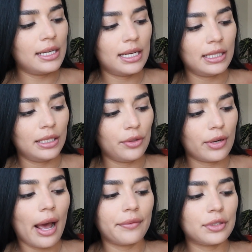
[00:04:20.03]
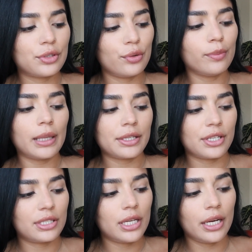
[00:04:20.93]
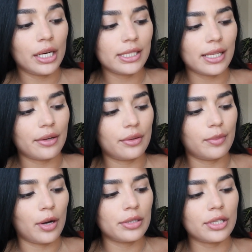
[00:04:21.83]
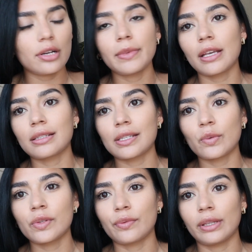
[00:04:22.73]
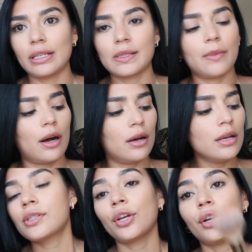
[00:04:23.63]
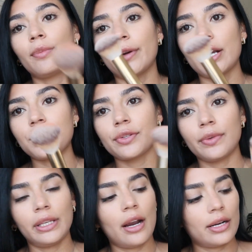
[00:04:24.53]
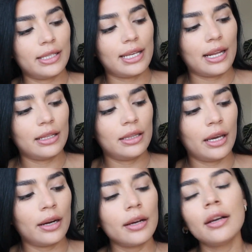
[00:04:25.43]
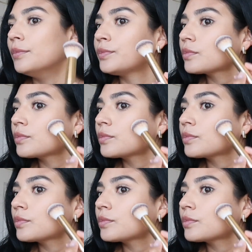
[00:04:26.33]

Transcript: and then you'd have the 2 blushes here instead of the bronzer, because this one's really small, so your brush is really hard to get in there.